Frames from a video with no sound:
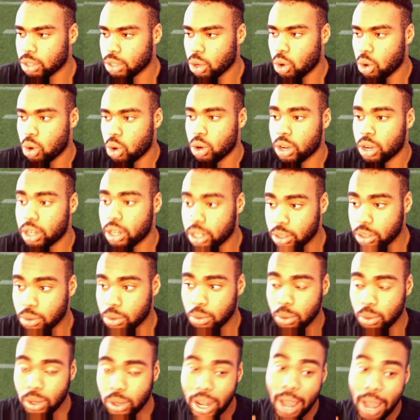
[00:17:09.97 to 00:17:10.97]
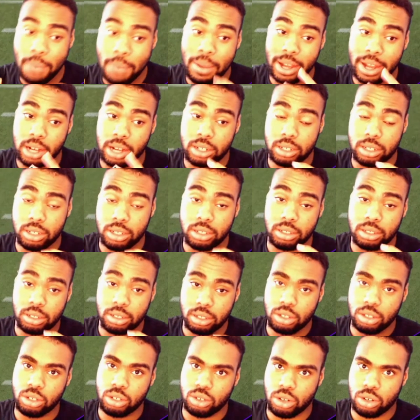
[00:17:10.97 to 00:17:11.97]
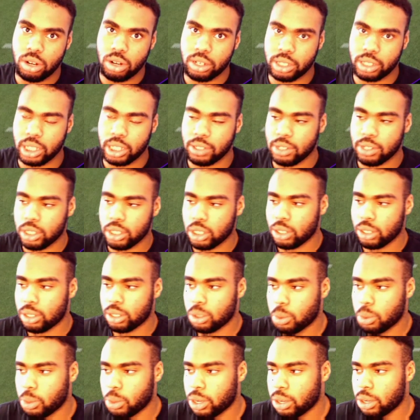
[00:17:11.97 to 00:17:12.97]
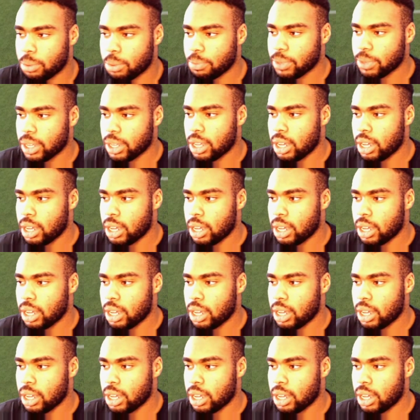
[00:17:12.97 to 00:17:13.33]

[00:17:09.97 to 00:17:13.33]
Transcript: or linebackers and strong safeties, as you will.